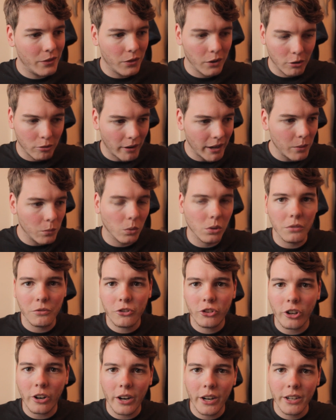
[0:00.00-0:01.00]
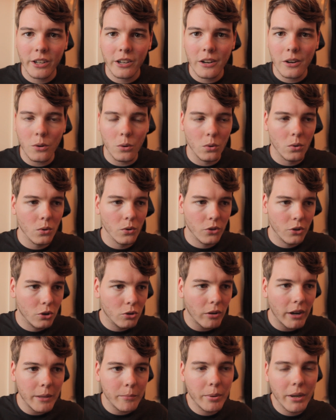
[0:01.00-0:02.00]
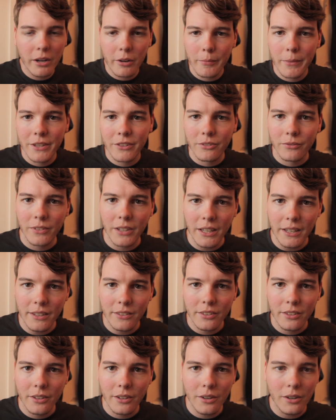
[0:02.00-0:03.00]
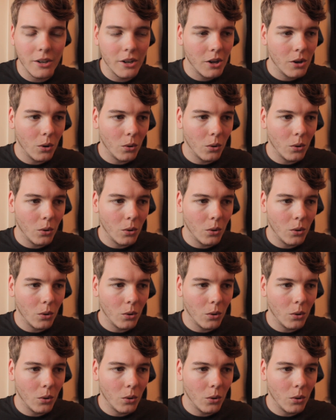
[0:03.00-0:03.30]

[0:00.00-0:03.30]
the Great Wall of China, or the Great Pyramids of Giza,